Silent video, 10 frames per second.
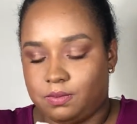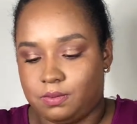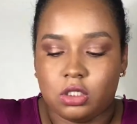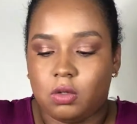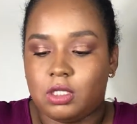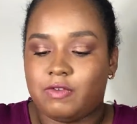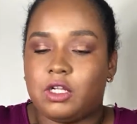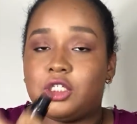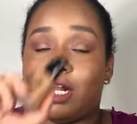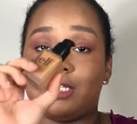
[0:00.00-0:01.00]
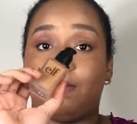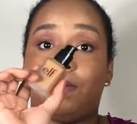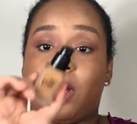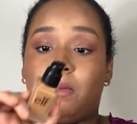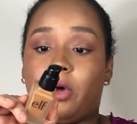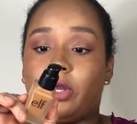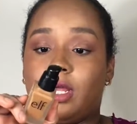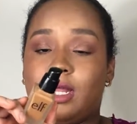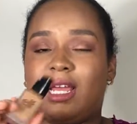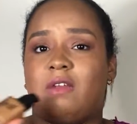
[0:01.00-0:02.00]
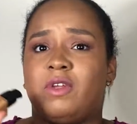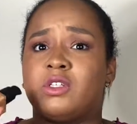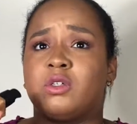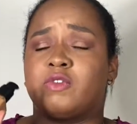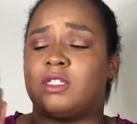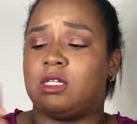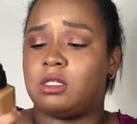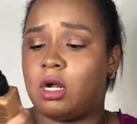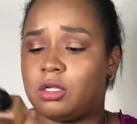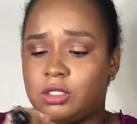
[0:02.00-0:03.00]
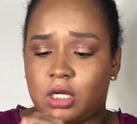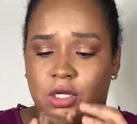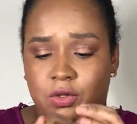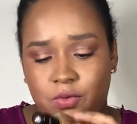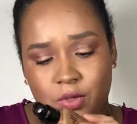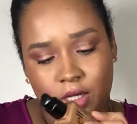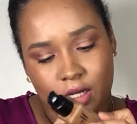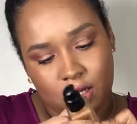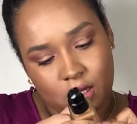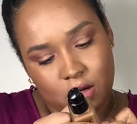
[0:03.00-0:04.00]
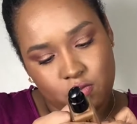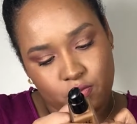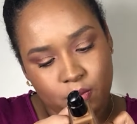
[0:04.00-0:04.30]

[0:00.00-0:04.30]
So this foundation has a pump on it. It retails for $6, and you get